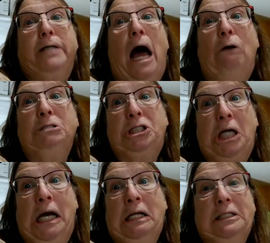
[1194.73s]
I was
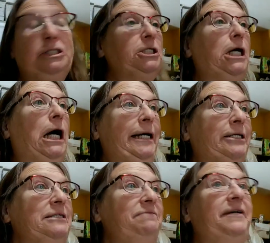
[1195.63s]
challenged. I
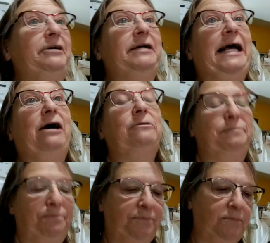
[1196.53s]
couldn't figure it out.
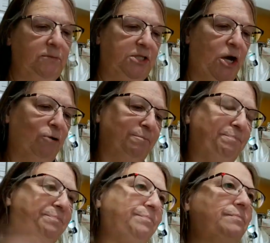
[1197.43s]
So
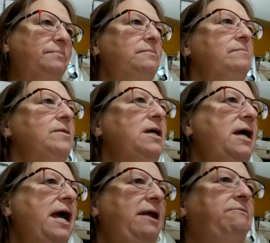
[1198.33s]

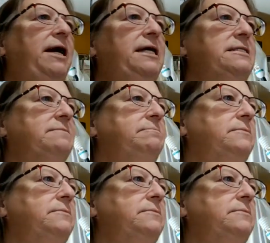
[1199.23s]
Anyways,